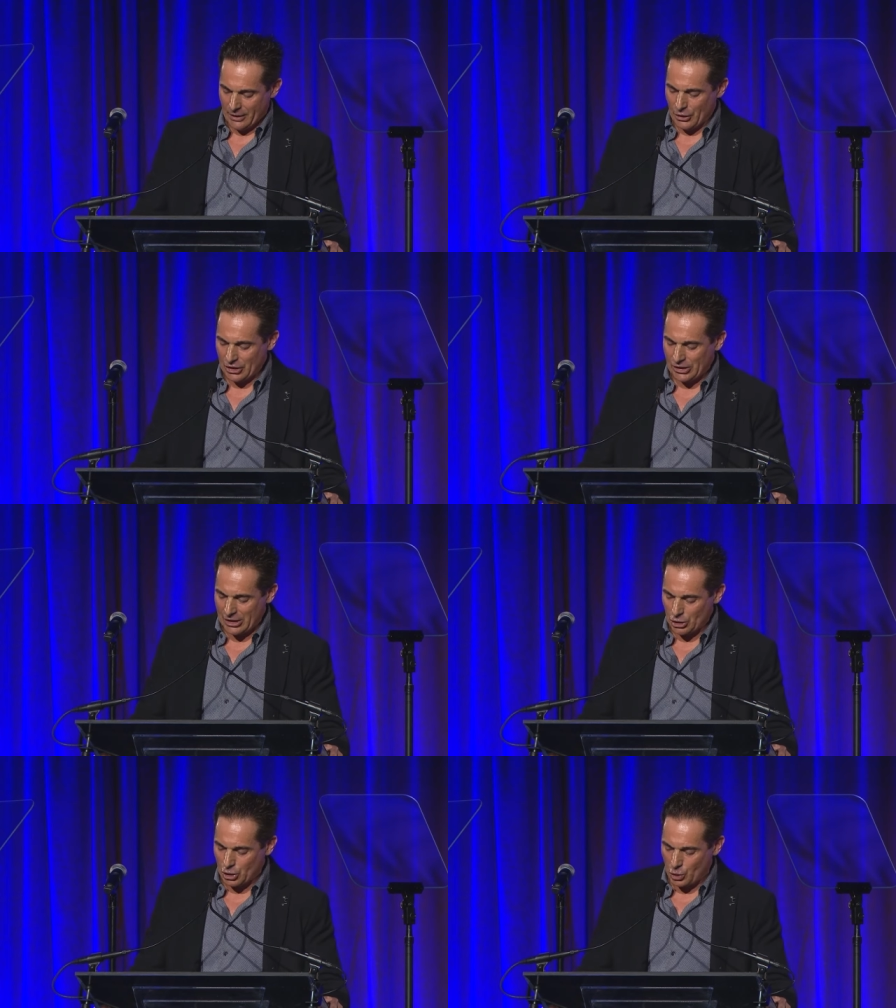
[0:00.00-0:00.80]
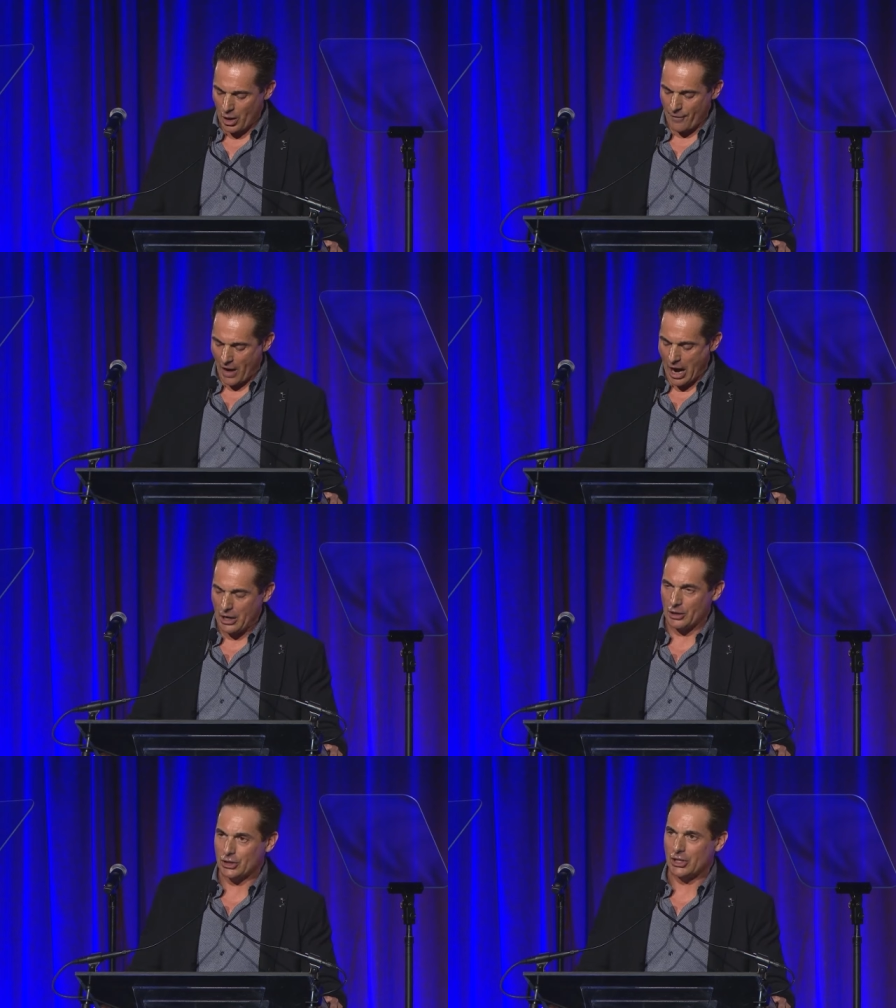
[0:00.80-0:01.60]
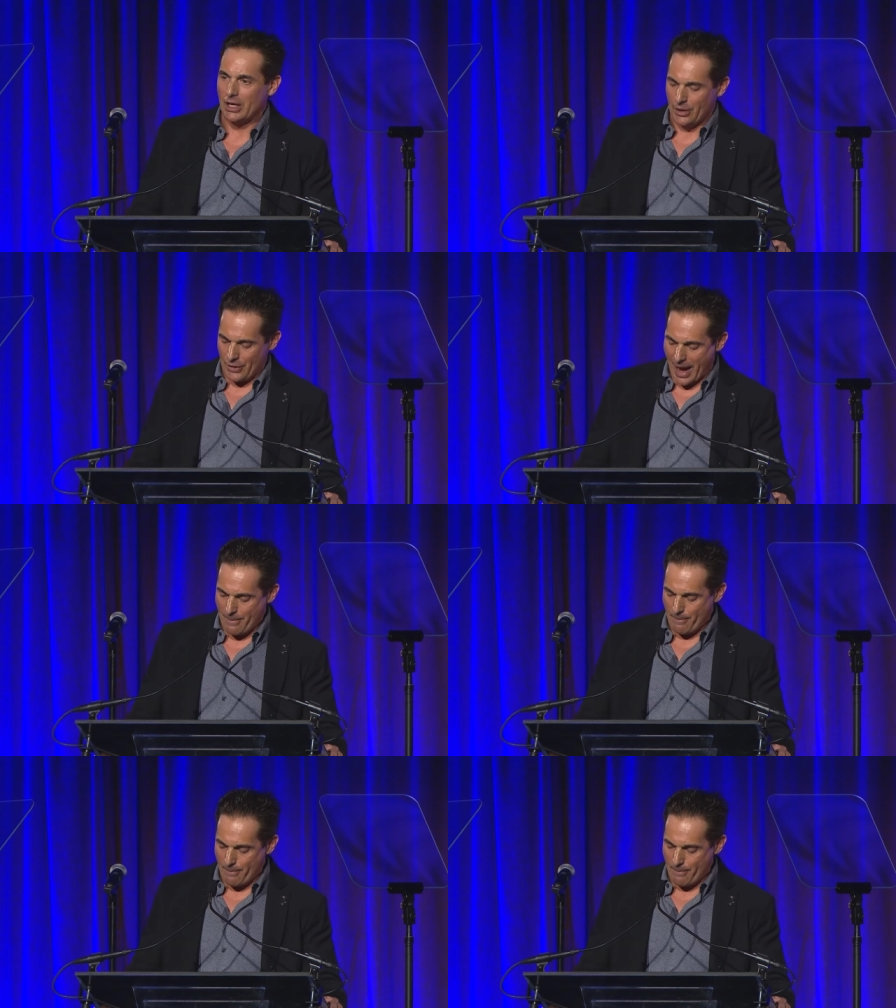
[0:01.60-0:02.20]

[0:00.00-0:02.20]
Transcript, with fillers: This industry of ours that